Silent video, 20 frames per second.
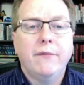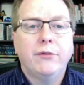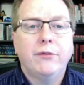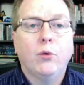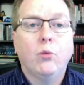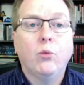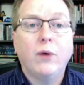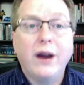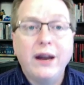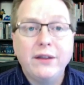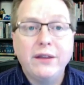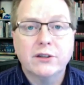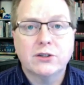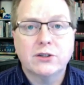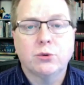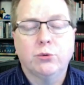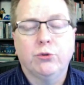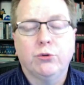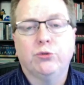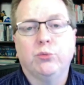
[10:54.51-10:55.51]
way the
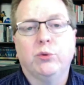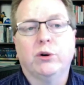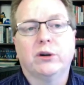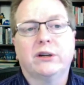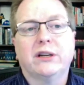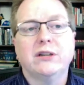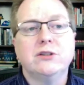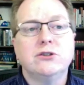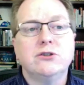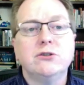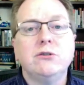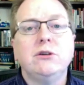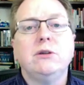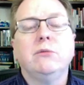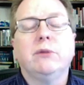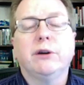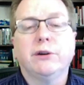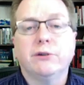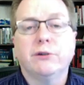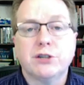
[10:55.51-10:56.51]
tools work, and do
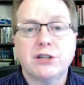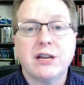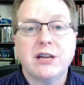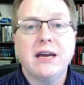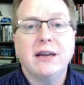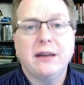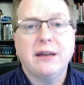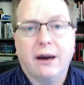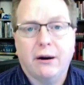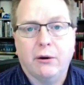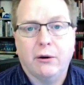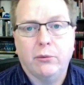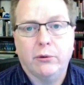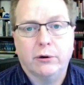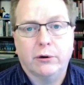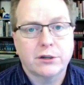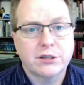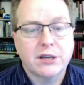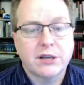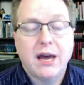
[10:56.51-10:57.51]
you understand how it
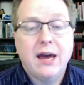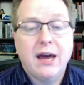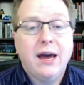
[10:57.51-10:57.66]
works?